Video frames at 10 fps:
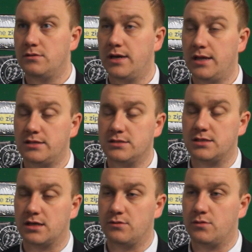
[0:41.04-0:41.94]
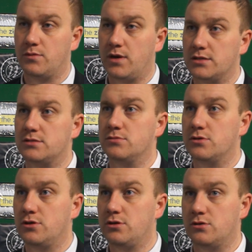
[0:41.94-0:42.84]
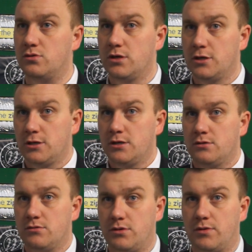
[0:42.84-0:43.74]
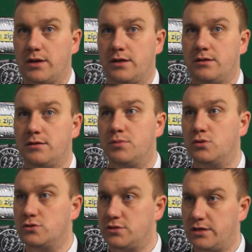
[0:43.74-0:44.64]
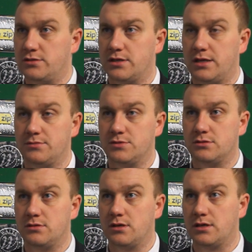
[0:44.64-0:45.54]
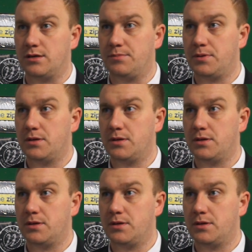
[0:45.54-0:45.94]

Yeah, that's exactly what we asked them to do. You know, we want to impose ourselves in games and keep